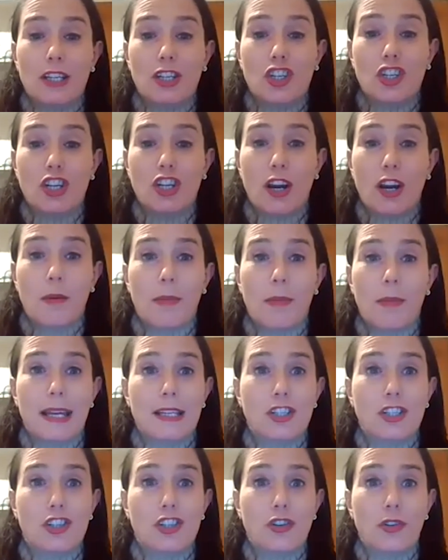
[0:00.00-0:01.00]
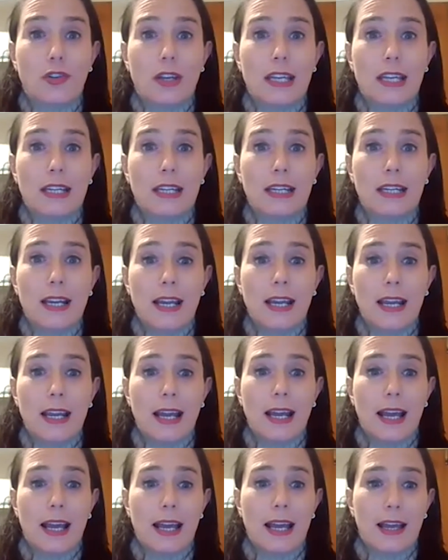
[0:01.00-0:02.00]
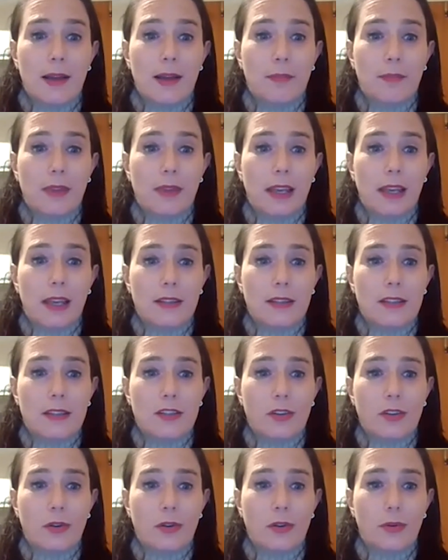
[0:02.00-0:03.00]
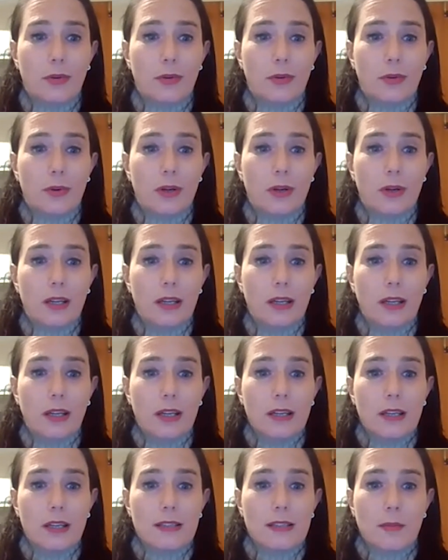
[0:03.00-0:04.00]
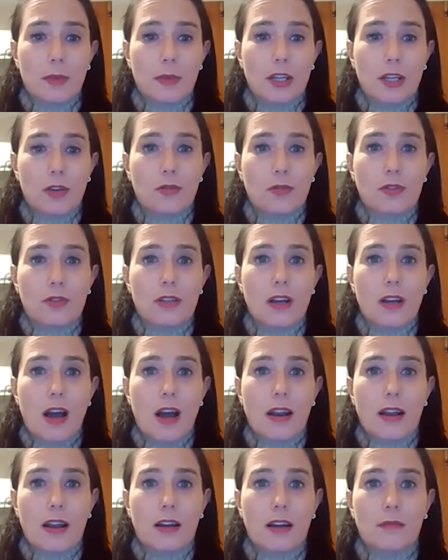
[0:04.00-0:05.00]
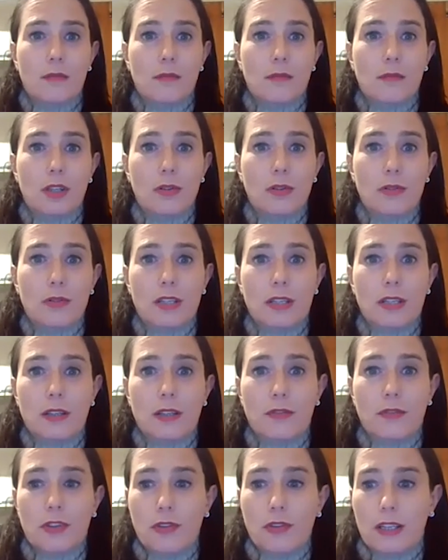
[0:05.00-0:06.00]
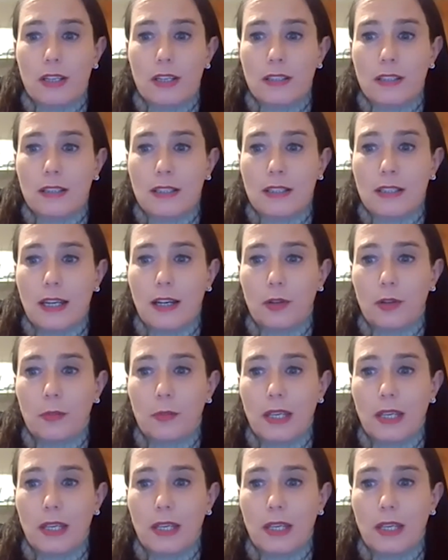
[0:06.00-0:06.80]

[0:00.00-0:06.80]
to share my screen. And so somebody who's not on mute, if you can tell